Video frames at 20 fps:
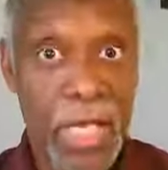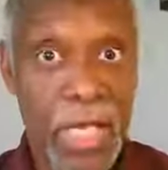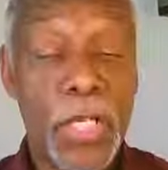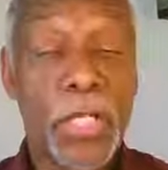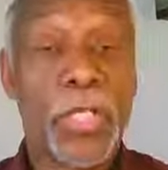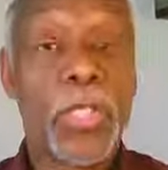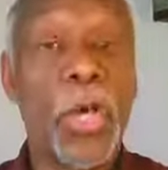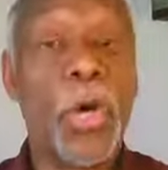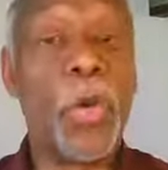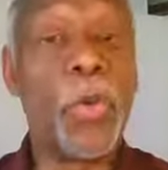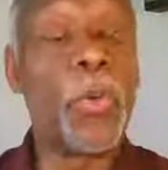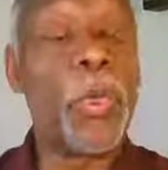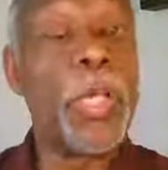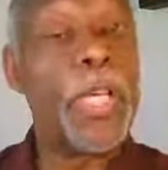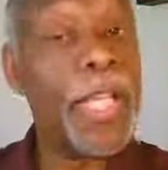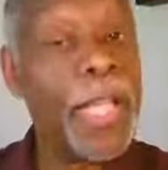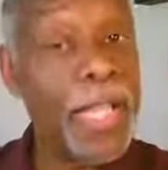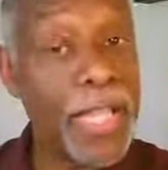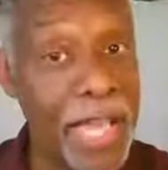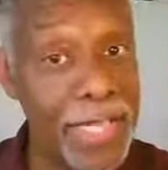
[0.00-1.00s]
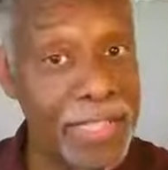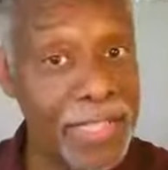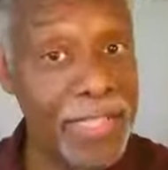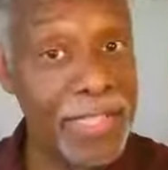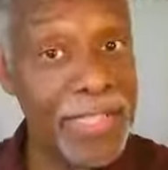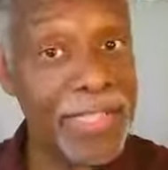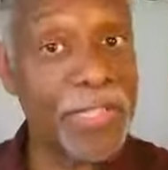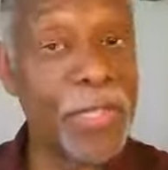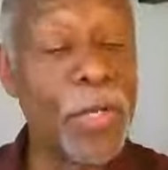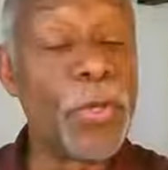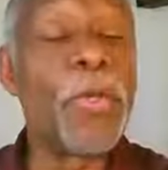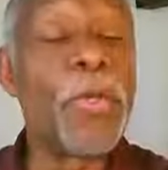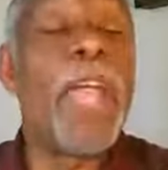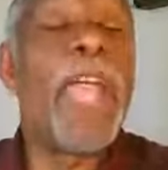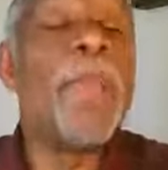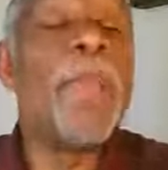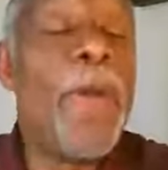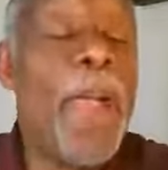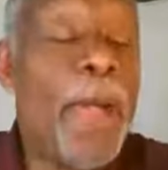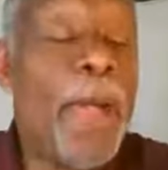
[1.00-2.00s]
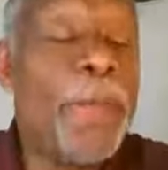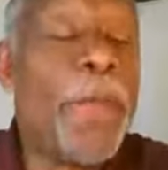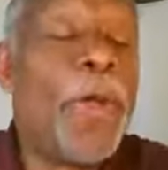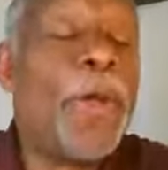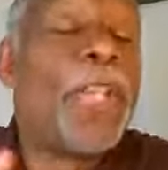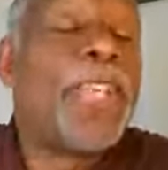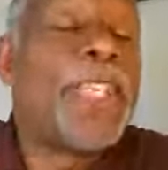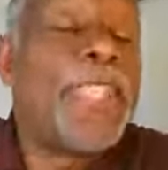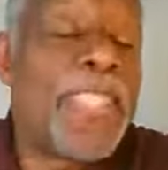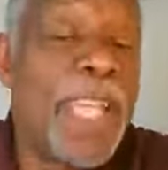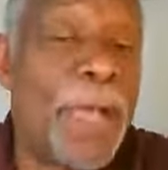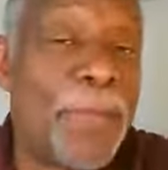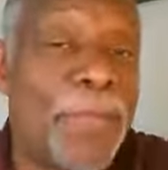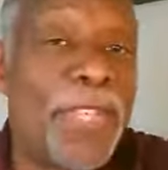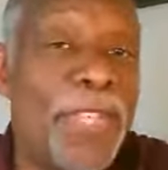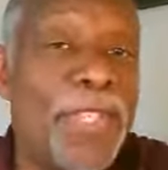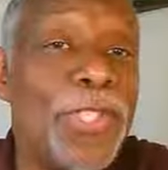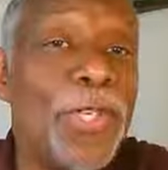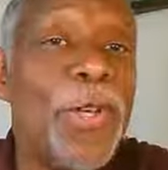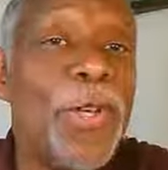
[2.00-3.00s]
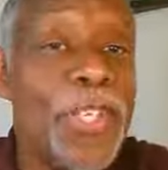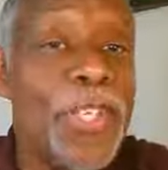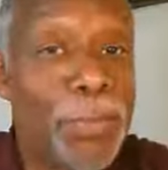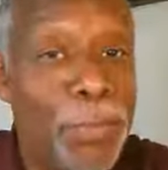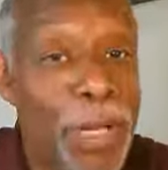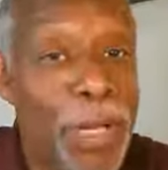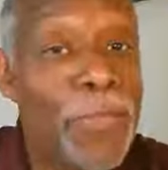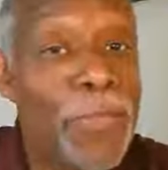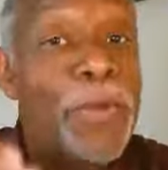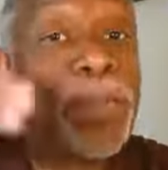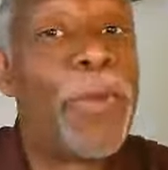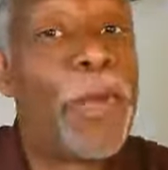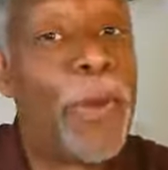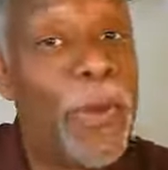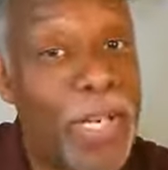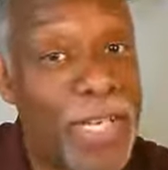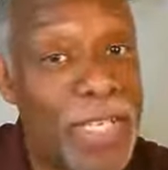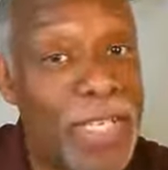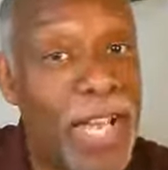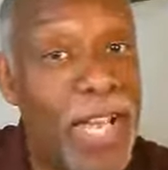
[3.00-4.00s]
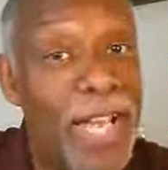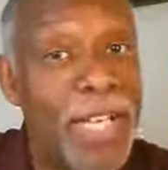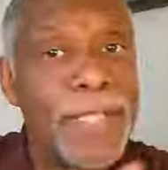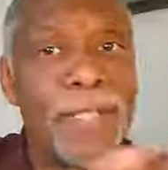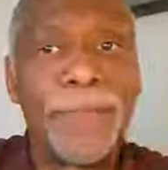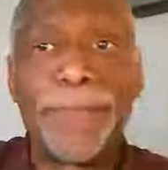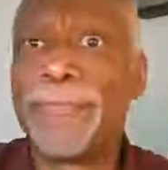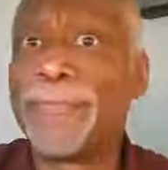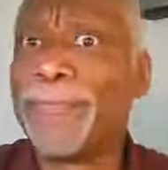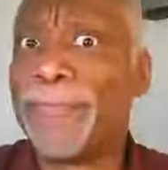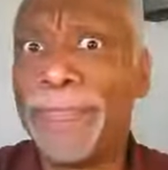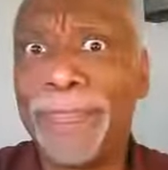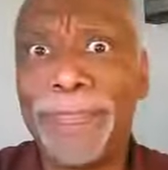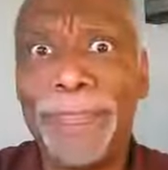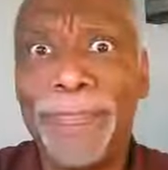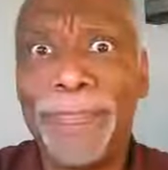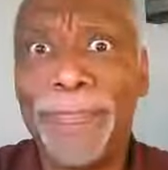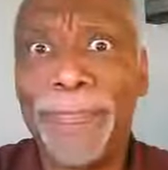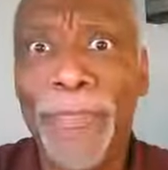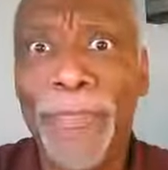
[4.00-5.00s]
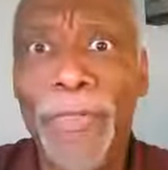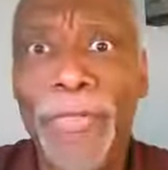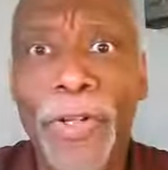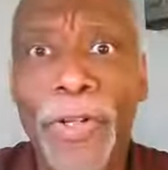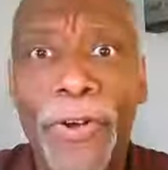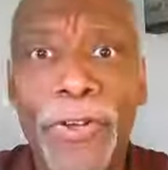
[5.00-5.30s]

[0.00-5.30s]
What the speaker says: That's it. So Abraham married his stepsister and his brother married his aunt. There